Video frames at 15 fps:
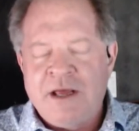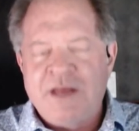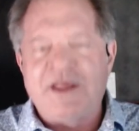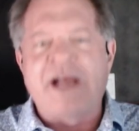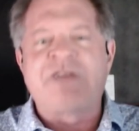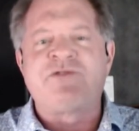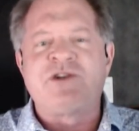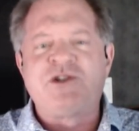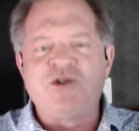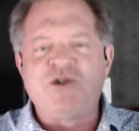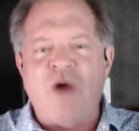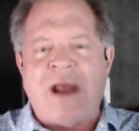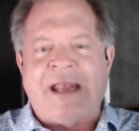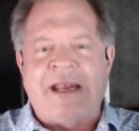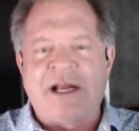Thanks for
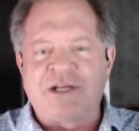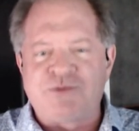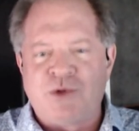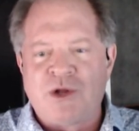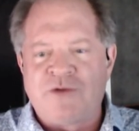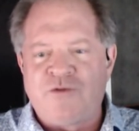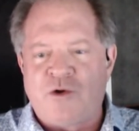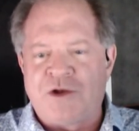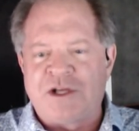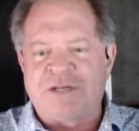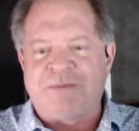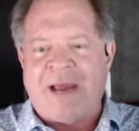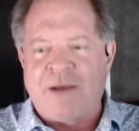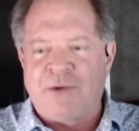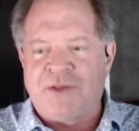joining us. We'll look forward to
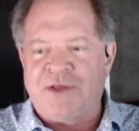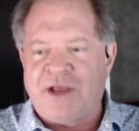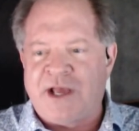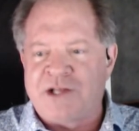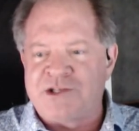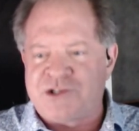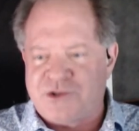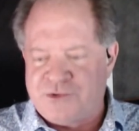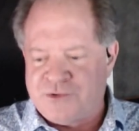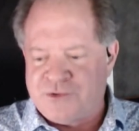speaking with you again soon.